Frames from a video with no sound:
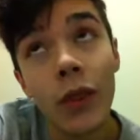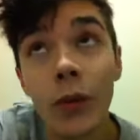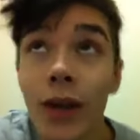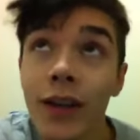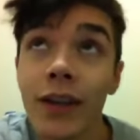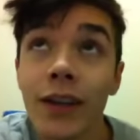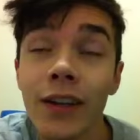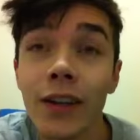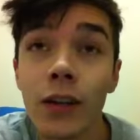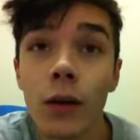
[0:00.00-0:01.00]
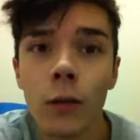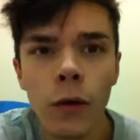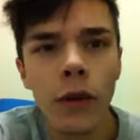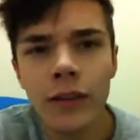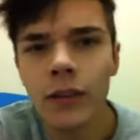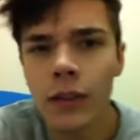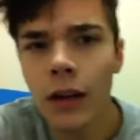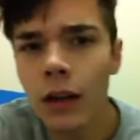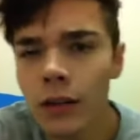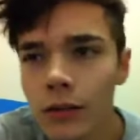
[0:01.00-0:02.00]
three, four, five, six,
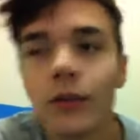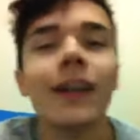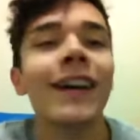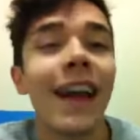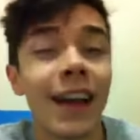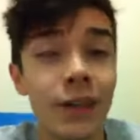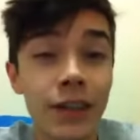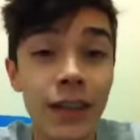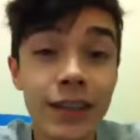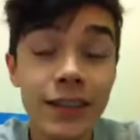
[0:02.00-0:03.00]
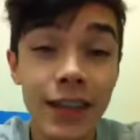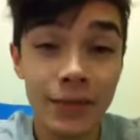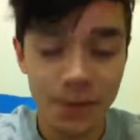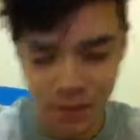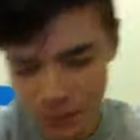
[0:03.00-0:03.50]
seven, eight, nine, ten. And you get to 10.